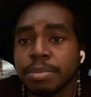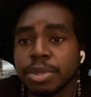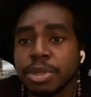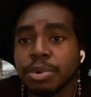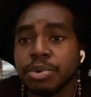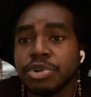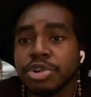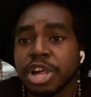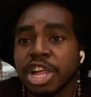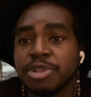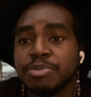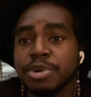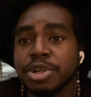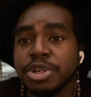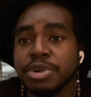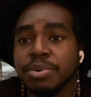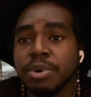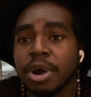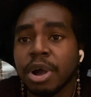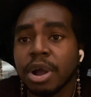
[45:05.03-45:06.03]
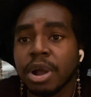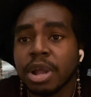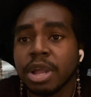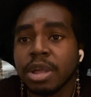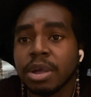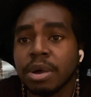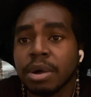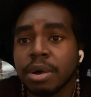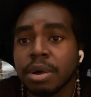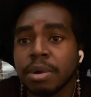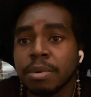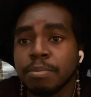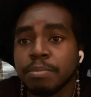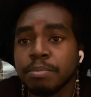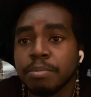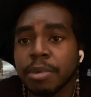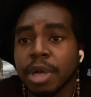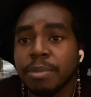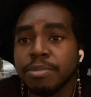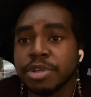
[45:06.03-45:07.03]
don't judge me too hard, y'all.
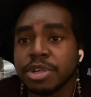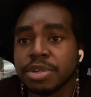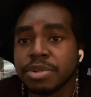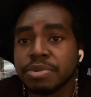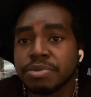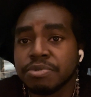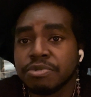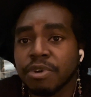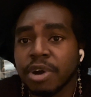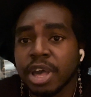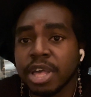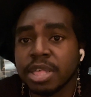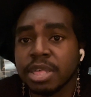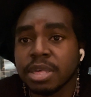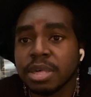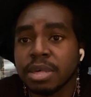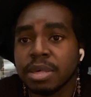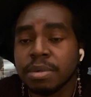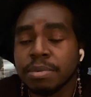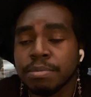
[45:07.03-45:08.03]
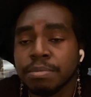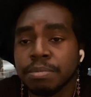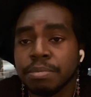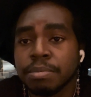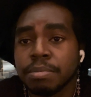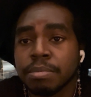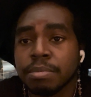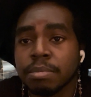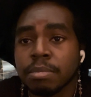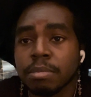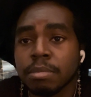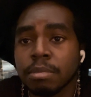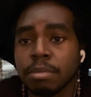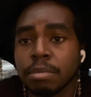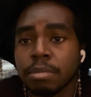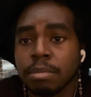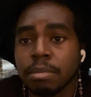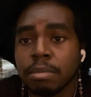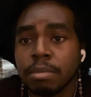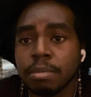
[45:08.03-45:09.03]
I'm just trying to
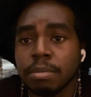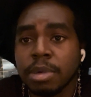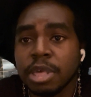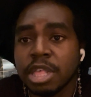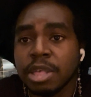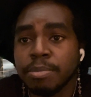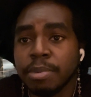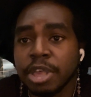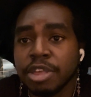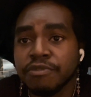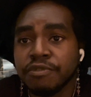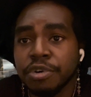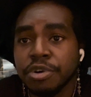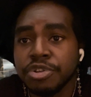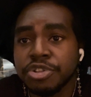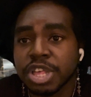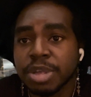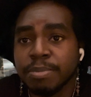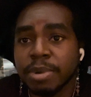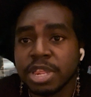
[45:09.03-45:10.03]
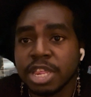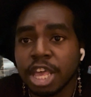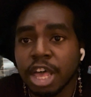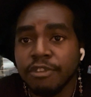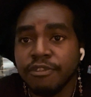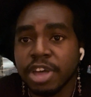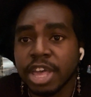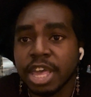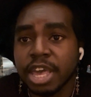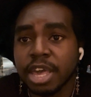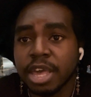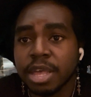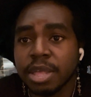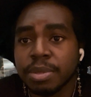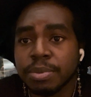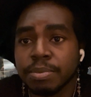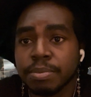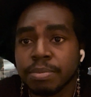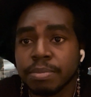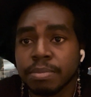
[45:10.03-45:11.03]
be the best version of myself I can.
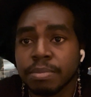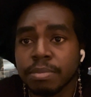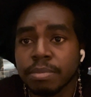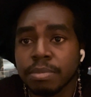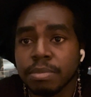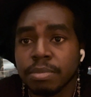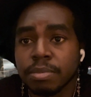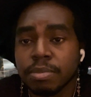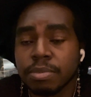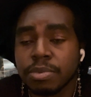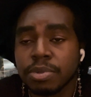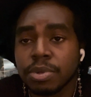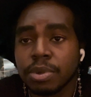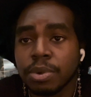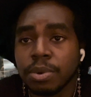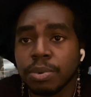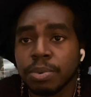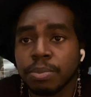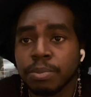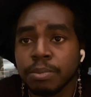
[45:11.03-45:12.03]
So,